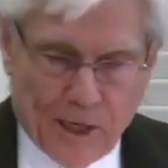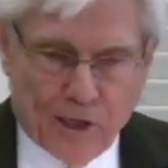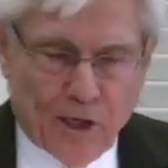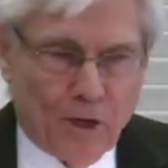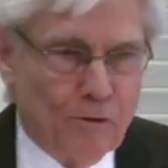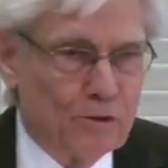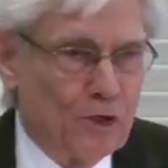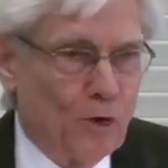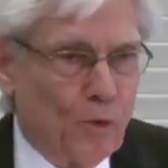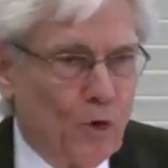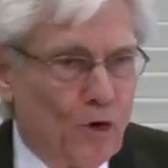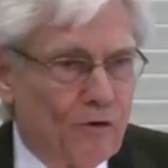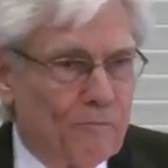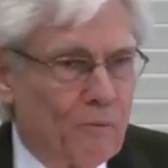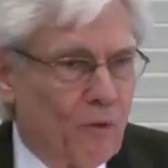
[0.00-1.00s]
close in a
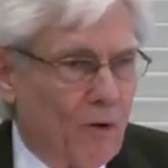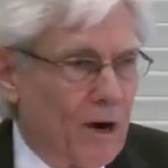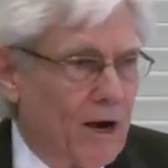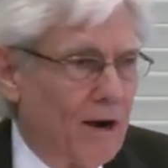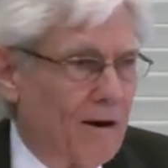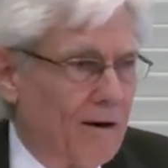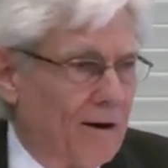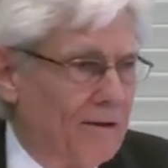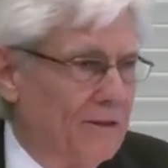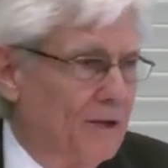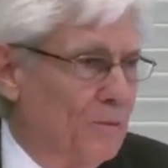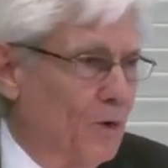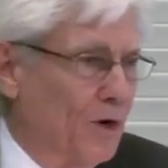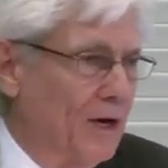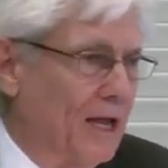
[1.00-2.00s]
word of prayer, and then
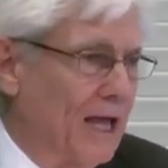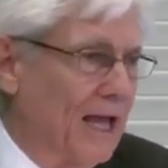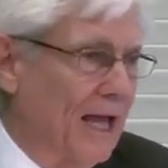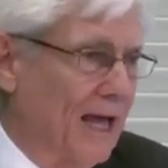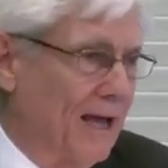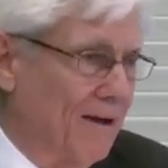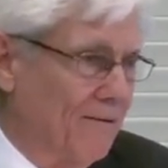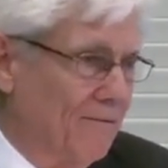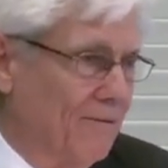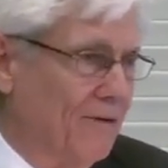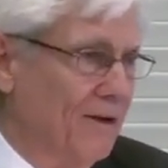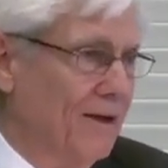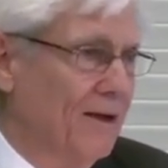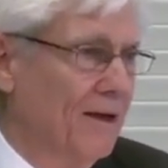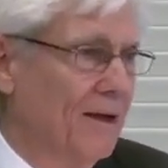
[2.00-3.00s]
we're going to have
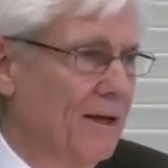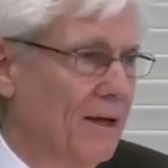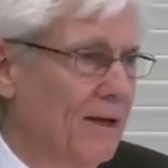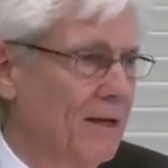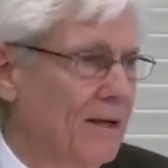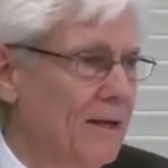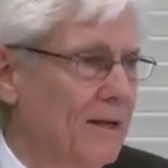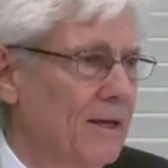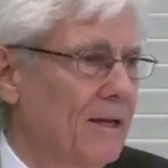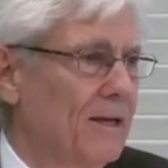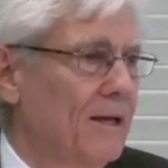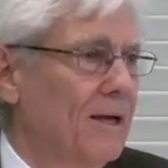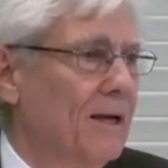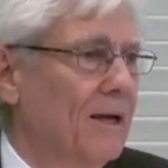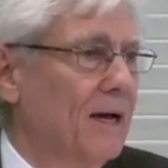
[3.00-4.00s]

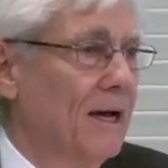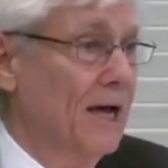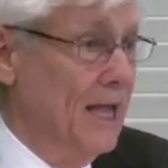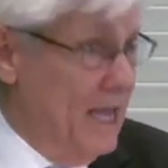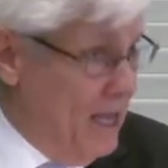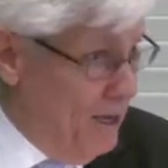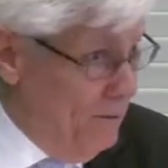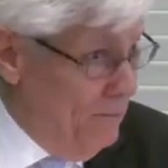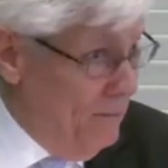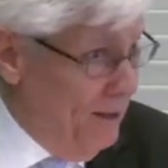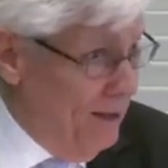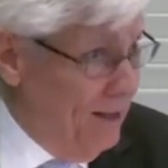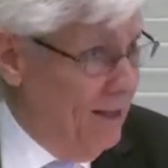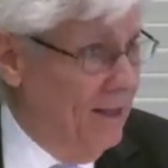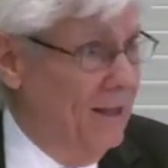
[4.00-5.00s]
a
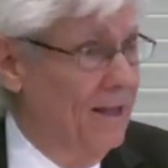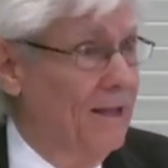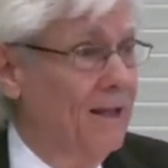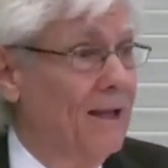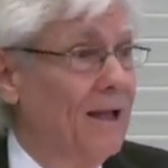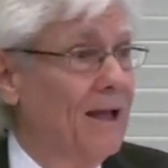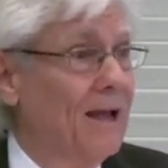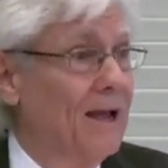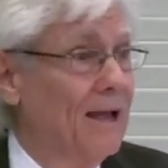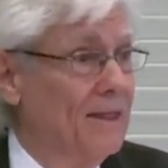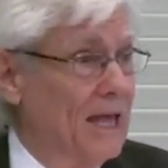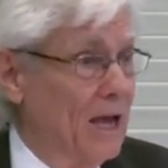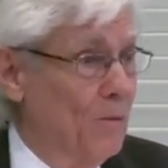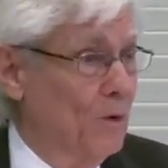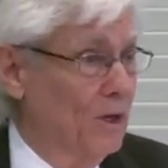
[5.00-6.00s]
hymn, and
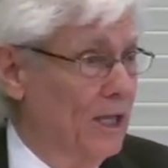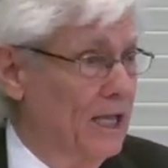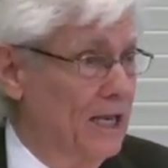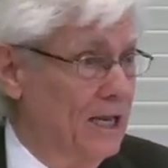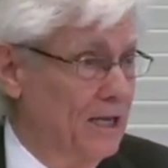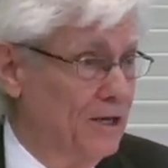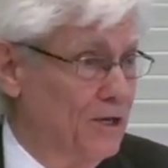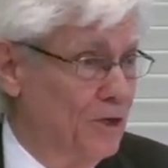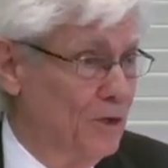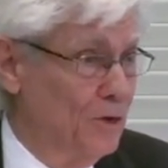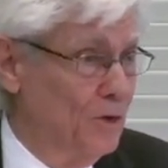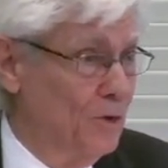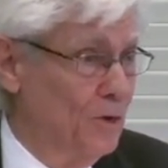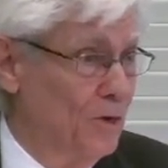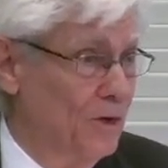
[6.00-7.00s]
that will lead
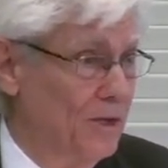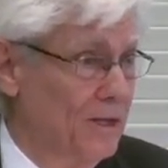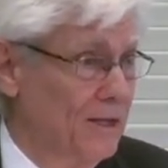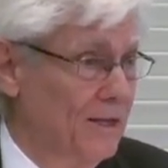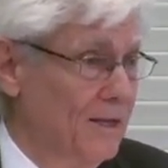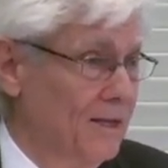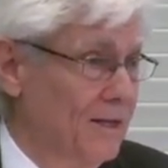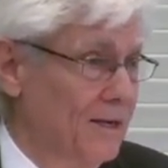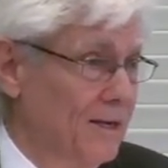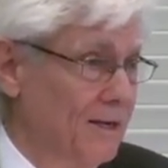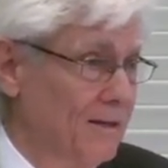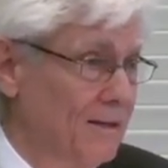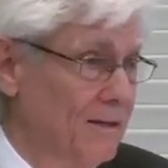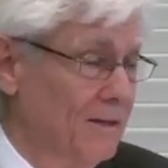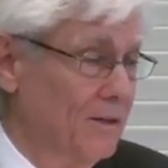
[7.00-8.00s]
into
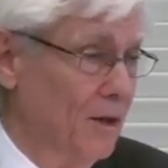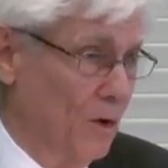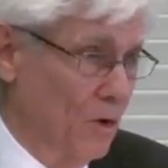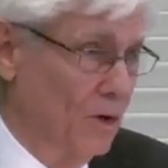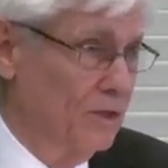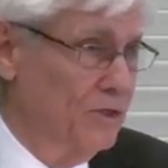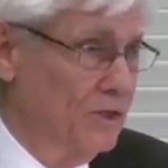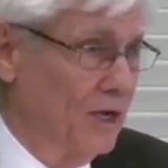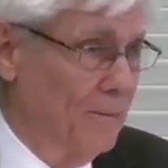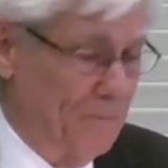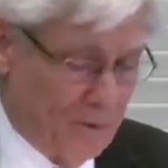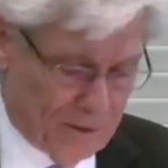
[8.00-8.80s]
the Lord's Supper.